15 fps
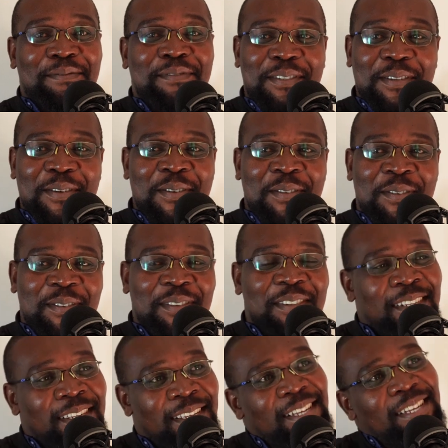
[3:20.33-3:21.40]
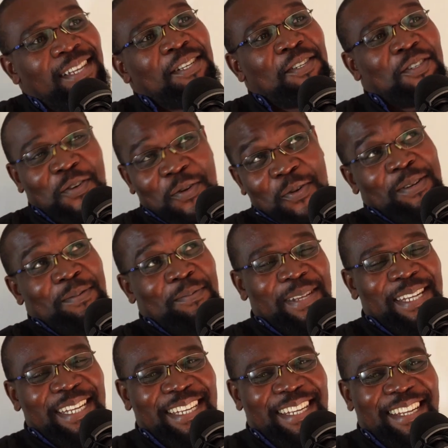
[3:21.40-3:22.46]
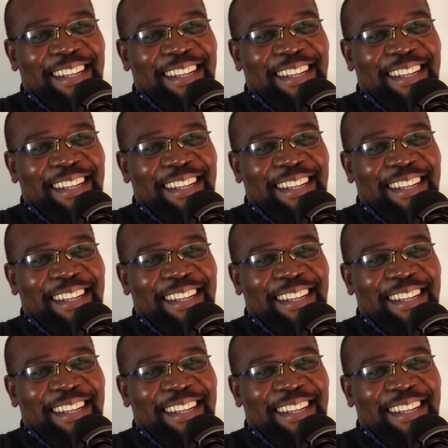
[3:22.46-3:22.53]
so join me.